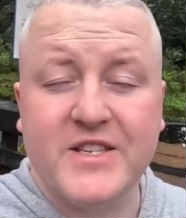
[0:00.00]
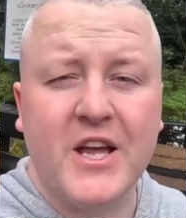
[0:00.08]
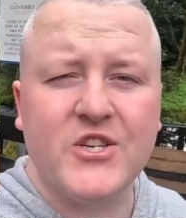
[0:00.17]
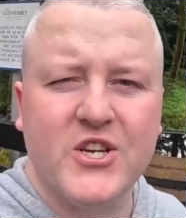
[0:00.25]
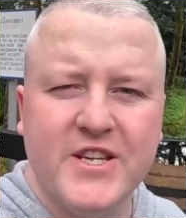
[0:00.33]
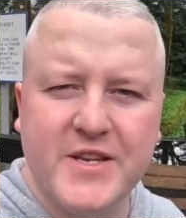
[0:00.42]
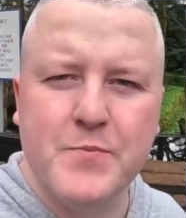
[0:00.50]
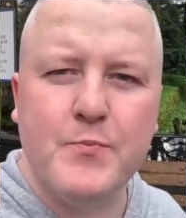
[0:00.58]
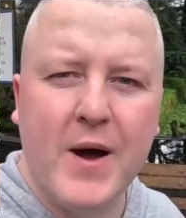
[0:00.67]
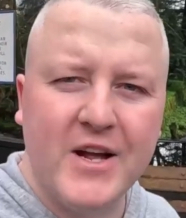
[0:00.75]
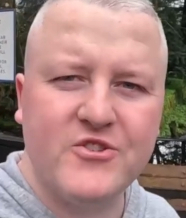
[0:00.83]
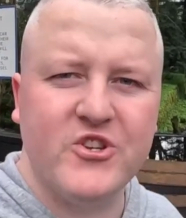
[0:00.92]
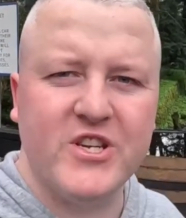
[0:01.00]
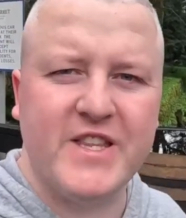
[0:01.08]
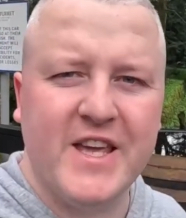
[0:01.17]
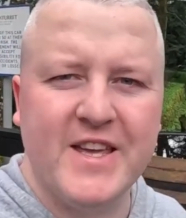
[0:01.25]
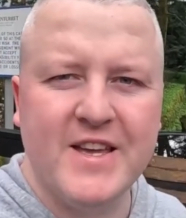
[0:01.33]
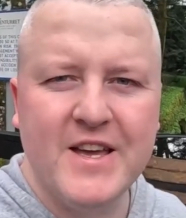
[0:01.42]
it's actually St Patrick's
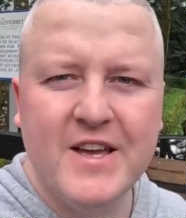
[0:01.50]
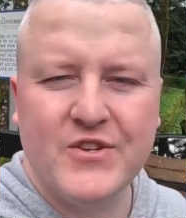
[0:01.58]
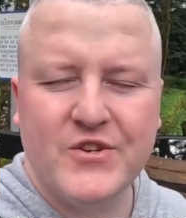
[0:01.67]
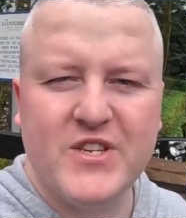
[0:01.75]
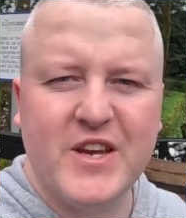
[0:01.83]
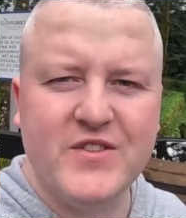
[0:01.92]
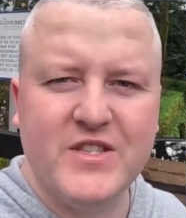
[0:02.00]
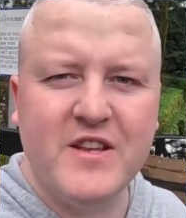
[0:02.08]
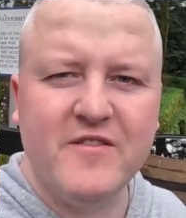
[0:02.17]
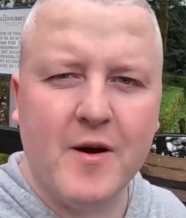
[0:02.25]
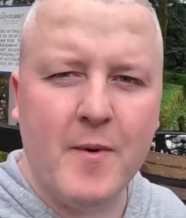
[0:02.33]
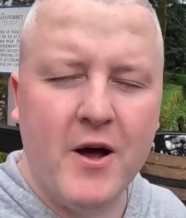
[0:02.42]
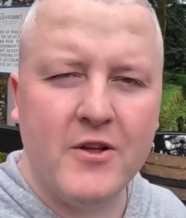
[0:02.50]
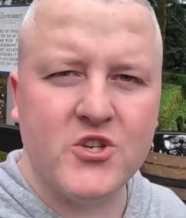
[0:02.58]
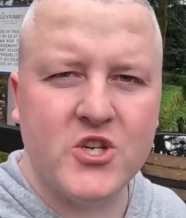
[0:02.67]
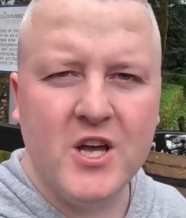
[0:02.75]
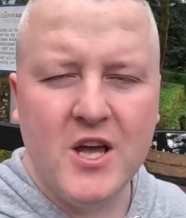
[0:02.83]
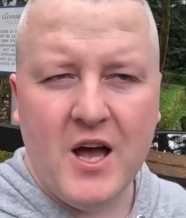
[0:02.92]
Day, the 17th of
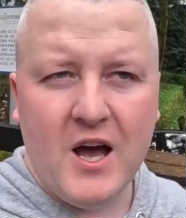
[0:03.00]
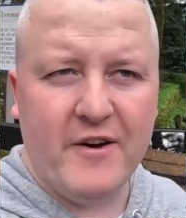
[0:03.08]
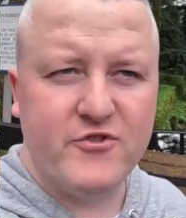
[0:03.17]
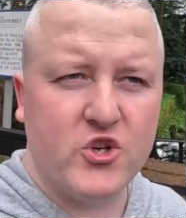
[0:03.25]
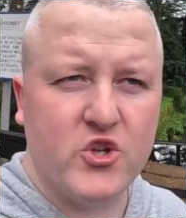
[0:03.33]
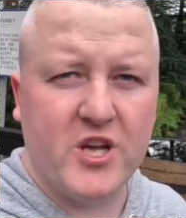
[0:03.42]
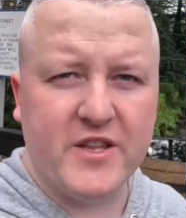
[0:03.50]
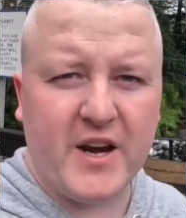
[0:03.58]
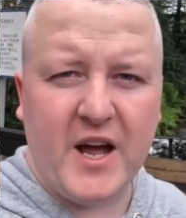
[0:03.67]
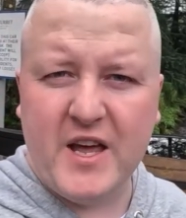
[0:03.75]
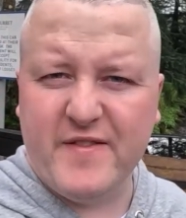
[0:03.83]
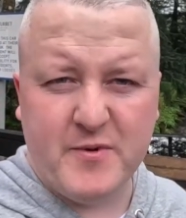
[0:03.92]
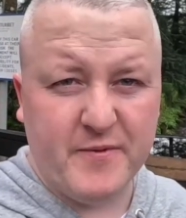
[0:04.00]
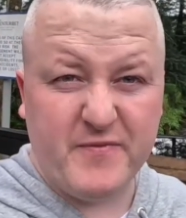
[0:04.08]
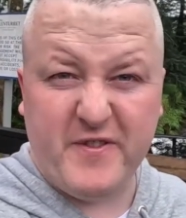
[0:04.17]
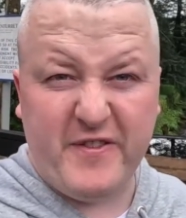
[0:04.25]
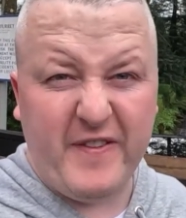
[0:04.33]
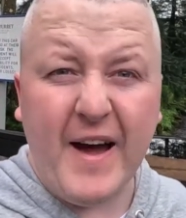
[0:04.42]
March. I've just took a drive about
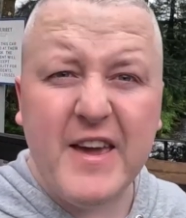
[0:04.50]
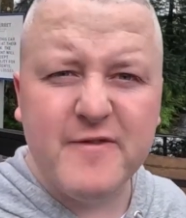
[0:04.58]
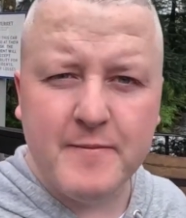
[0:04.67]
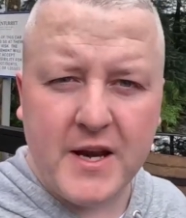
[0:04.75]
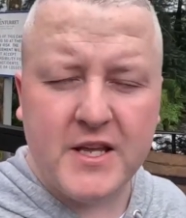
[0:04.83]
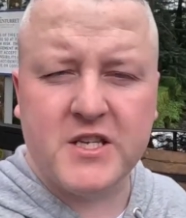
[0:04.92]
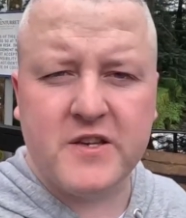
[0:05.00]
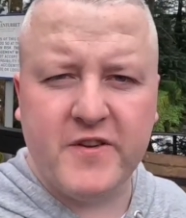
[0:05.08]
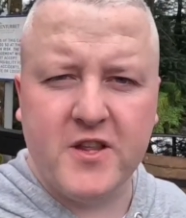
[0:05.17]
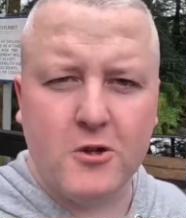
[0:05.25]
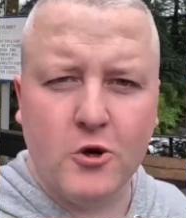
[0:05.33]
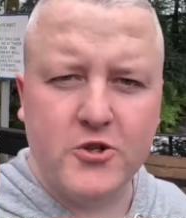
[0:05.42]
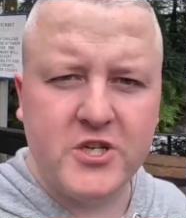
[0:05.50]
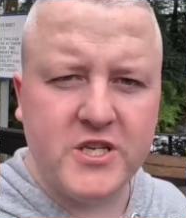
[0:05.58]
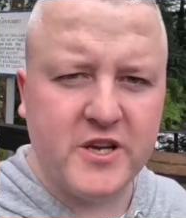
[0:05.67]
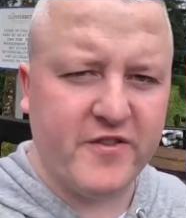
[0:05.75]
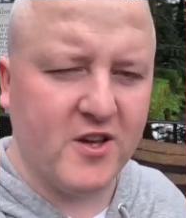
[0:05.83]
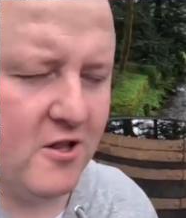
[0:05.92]
5 minutes for the lodges if